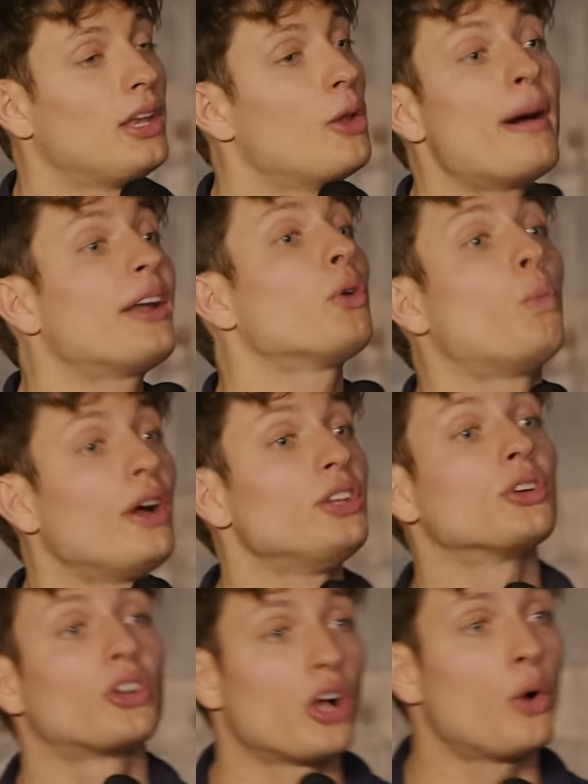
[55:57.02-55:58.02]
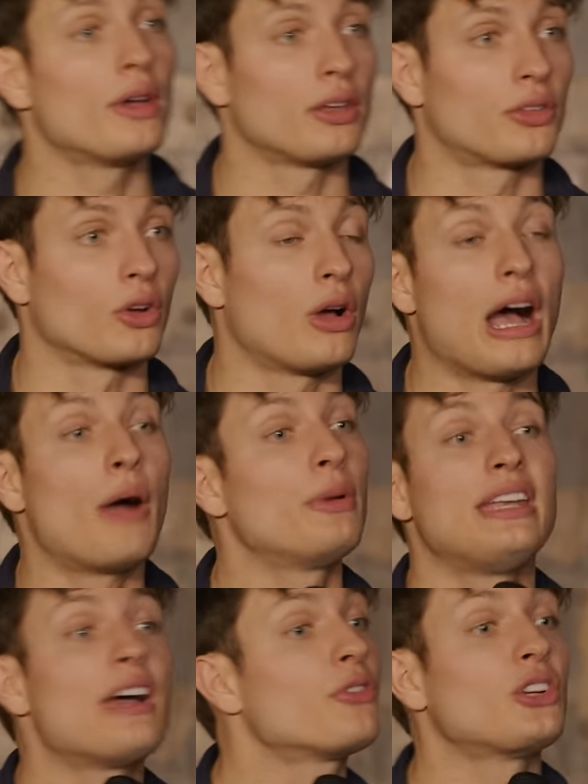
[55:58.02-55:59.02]
no matter what you're going through, I
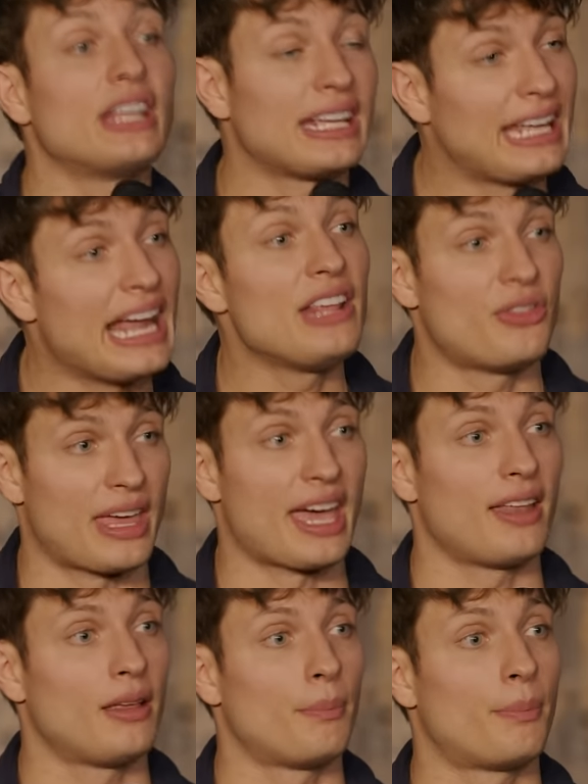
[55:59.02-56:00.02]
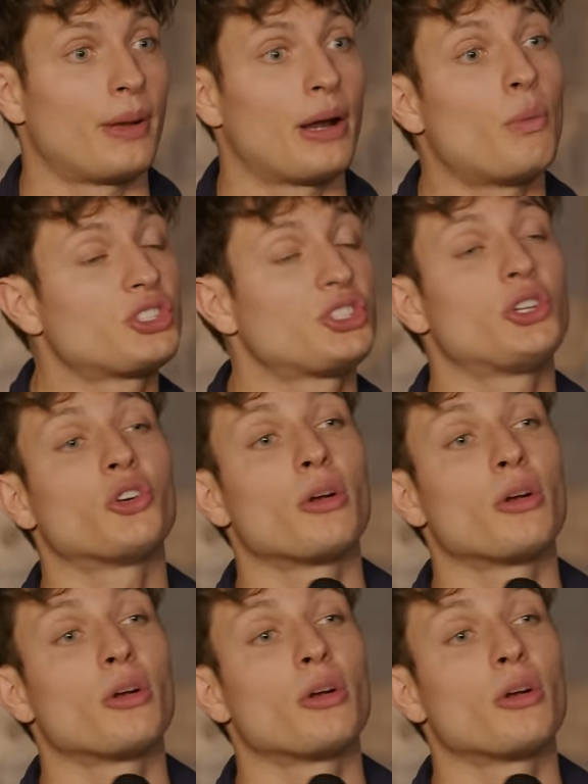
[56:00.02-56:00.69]
would never negate that. But I want you to